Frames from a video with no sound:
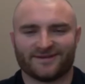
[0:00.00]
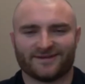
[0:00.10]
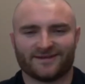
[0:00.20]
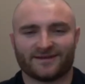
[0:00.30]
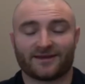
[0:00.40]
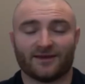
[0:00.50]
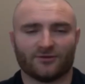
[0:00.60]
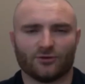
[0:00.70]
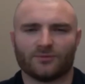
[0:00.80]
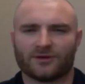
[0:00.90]
it gave an
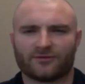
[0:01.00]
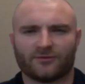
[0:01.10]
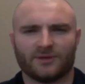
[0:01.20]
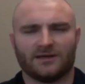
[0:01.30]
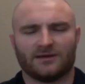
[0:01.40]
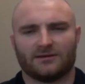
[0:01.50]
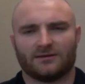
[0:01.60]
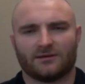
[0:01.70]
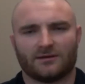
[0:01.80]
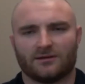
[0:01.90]
opening for me
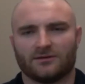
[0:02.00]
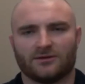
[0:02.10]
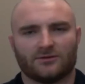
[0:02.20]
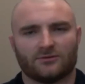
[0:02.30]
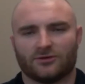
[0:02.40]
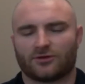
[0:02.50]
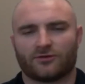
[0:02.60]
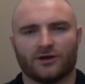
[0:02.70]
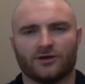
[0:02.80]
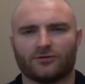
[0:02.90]
and, you know, you
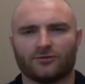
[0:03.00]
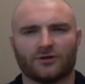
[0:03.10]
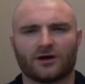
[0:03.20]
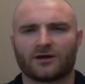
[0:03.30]
create your own luck.